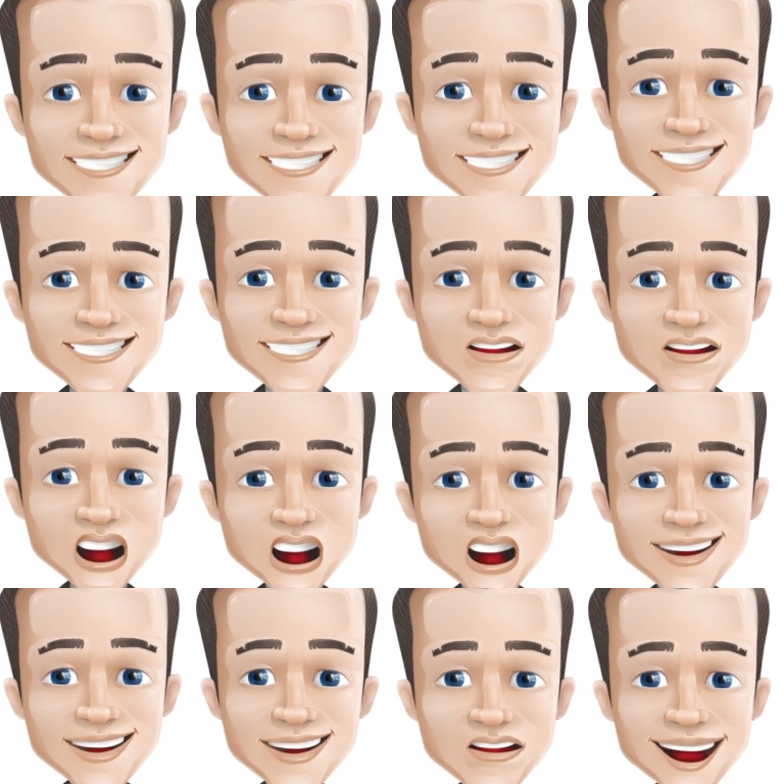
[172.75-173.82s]

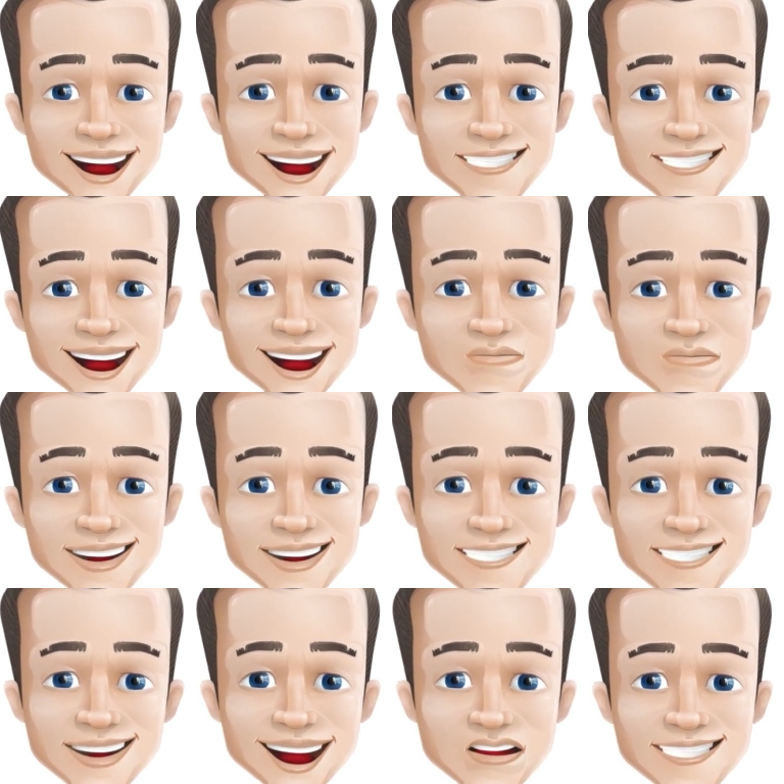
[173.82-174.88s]
Scalping as a primary
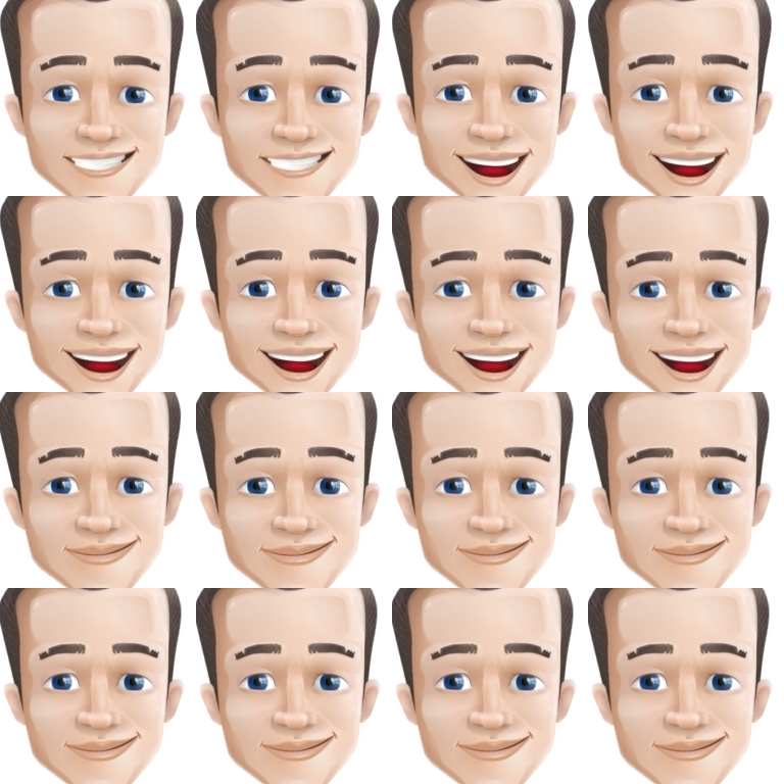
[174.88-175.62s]
trading style.